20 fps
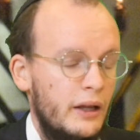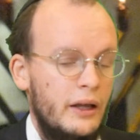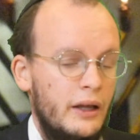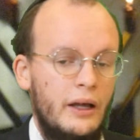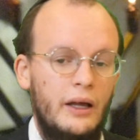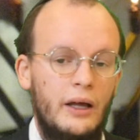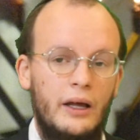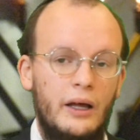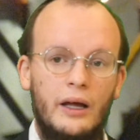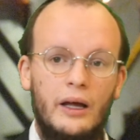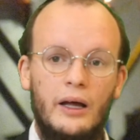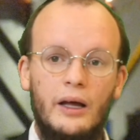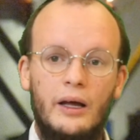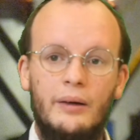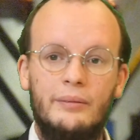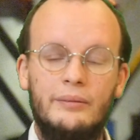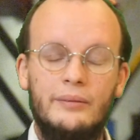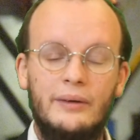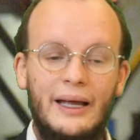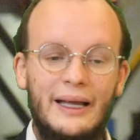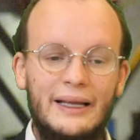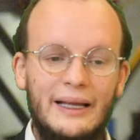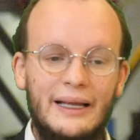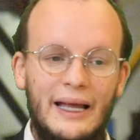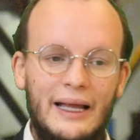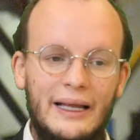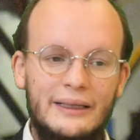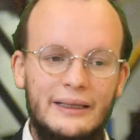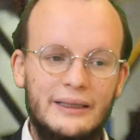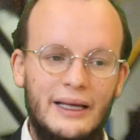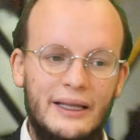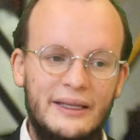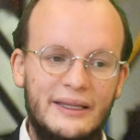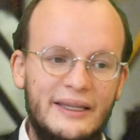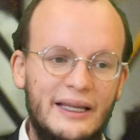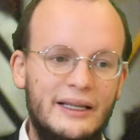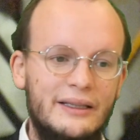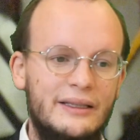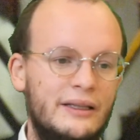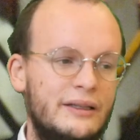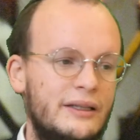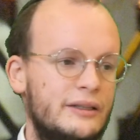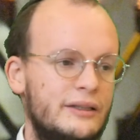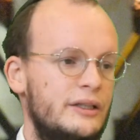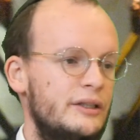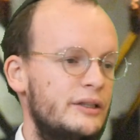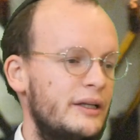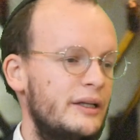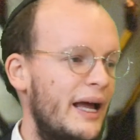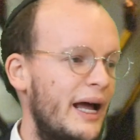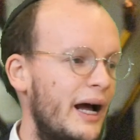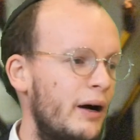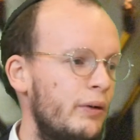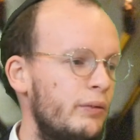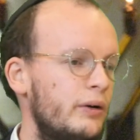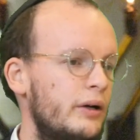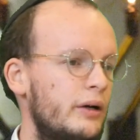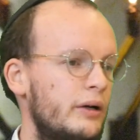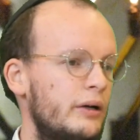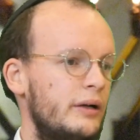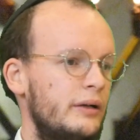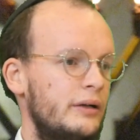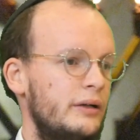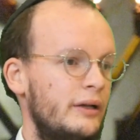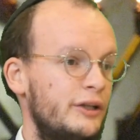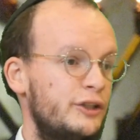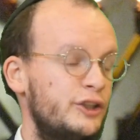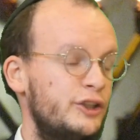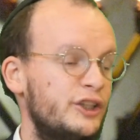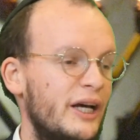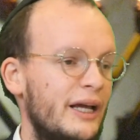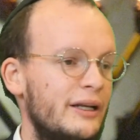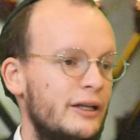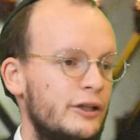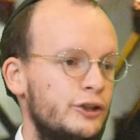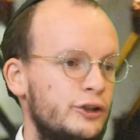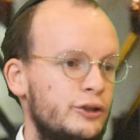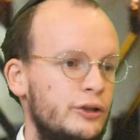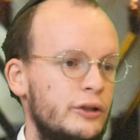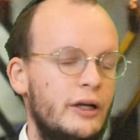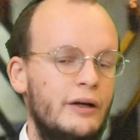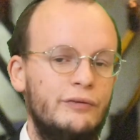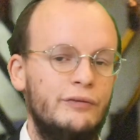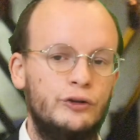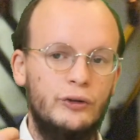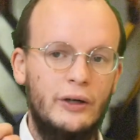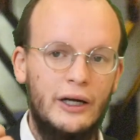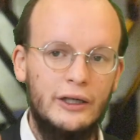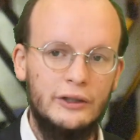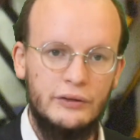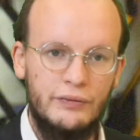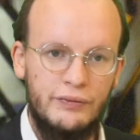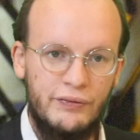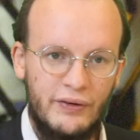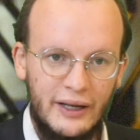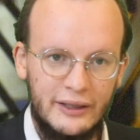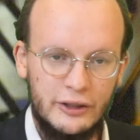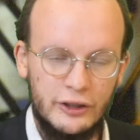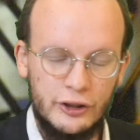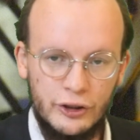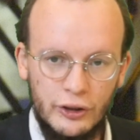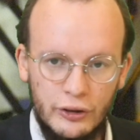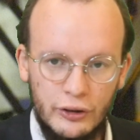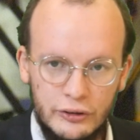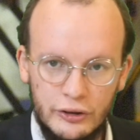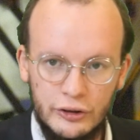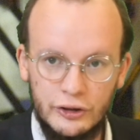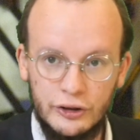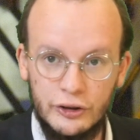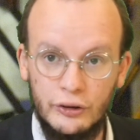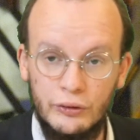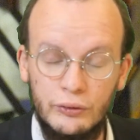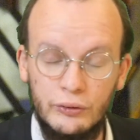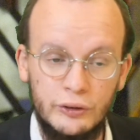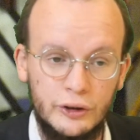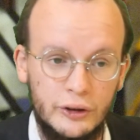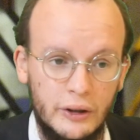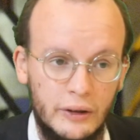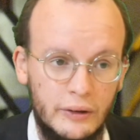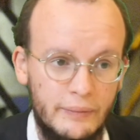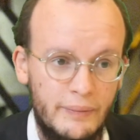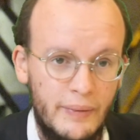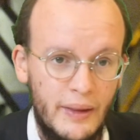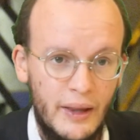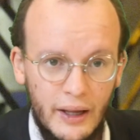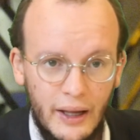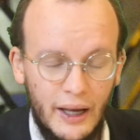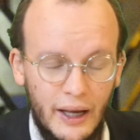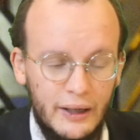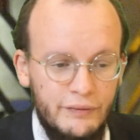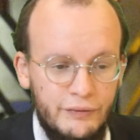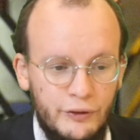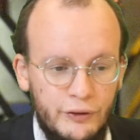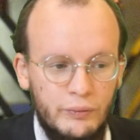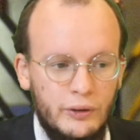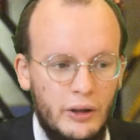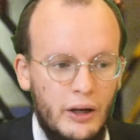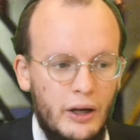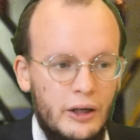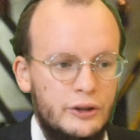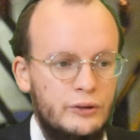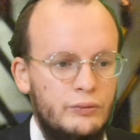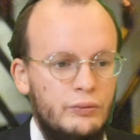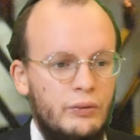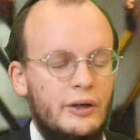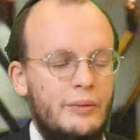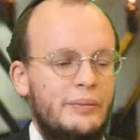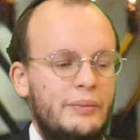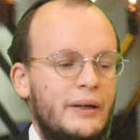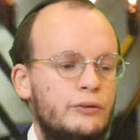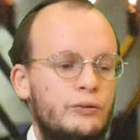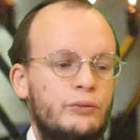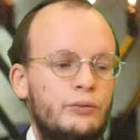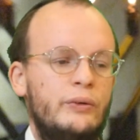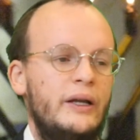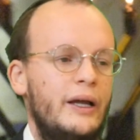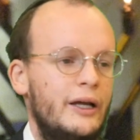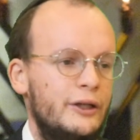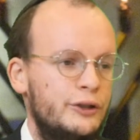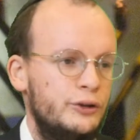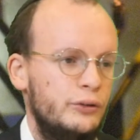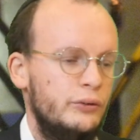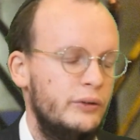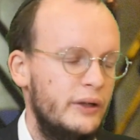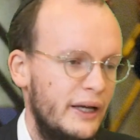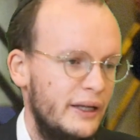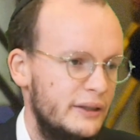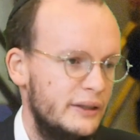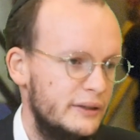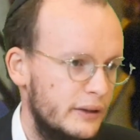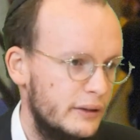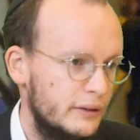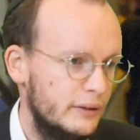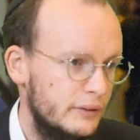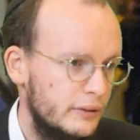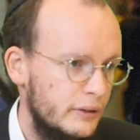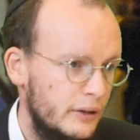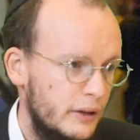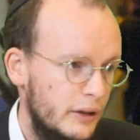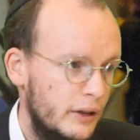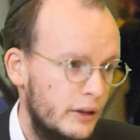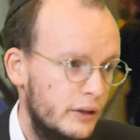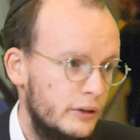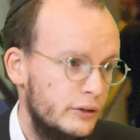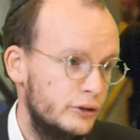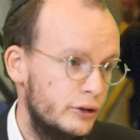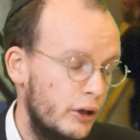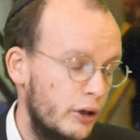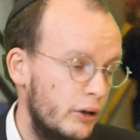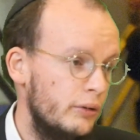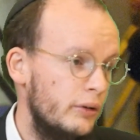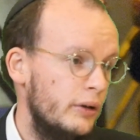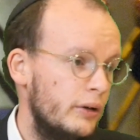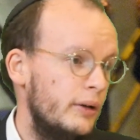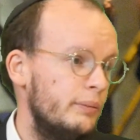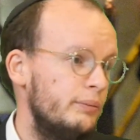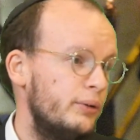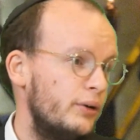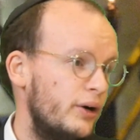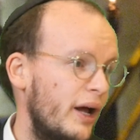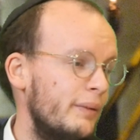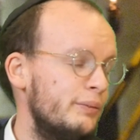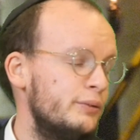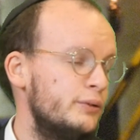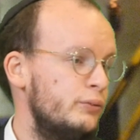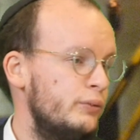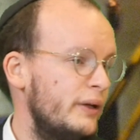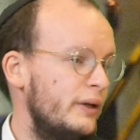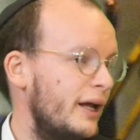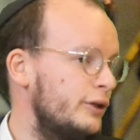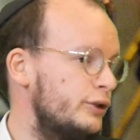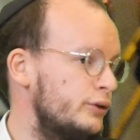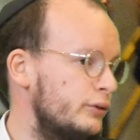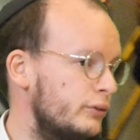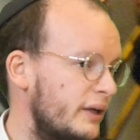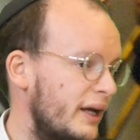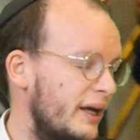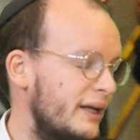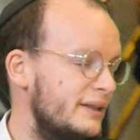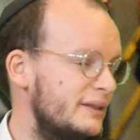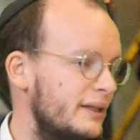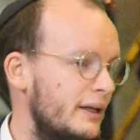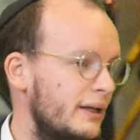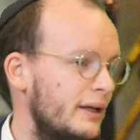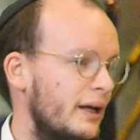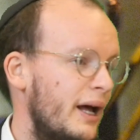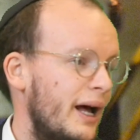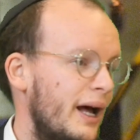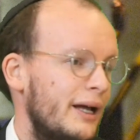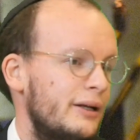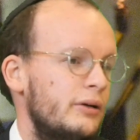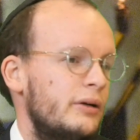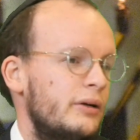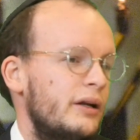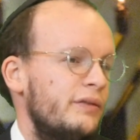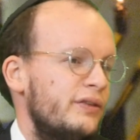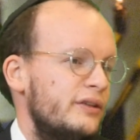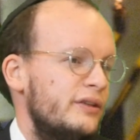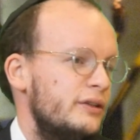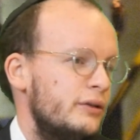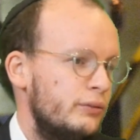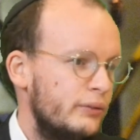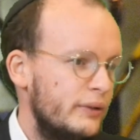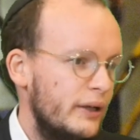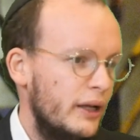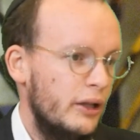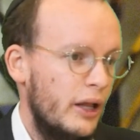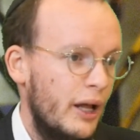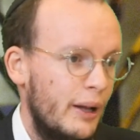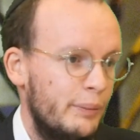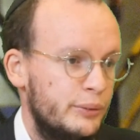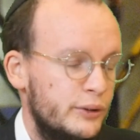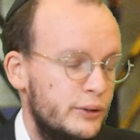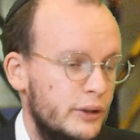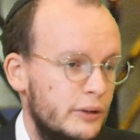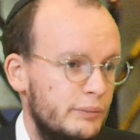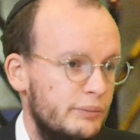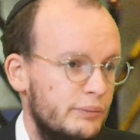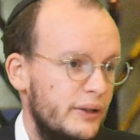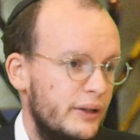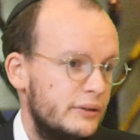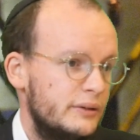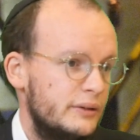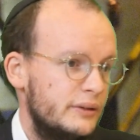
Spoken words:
And I think that this is our challenge today of trying to find a certain solution. And if you would ask, what about re-educating? So perhaps re-educating, I don't know if it's a real option, but...